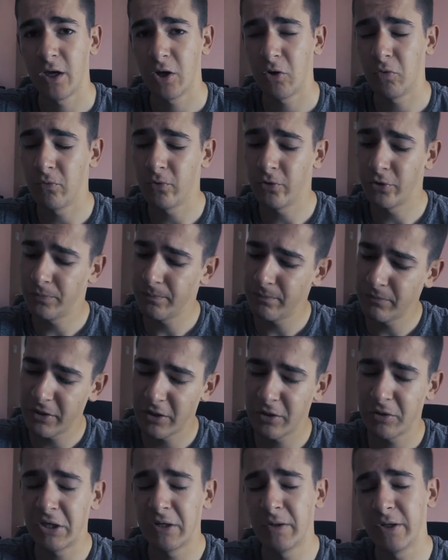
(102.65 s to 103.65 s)
were
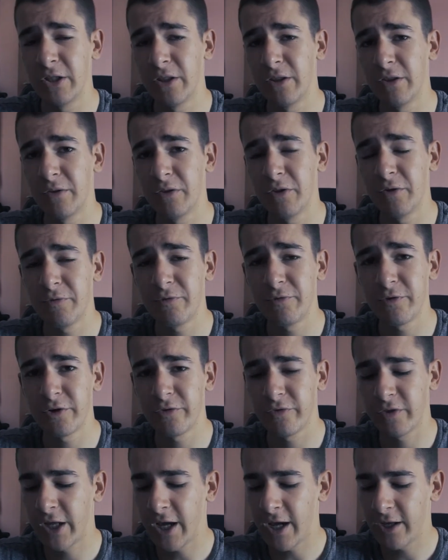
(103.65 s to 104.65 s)
in the
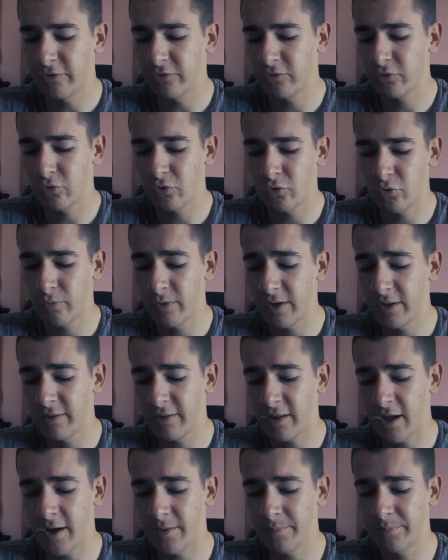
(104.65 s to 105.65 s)
first guys who
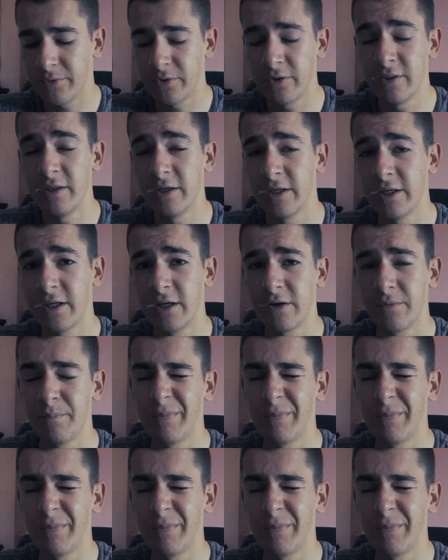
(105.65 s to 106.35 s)
went up the hill,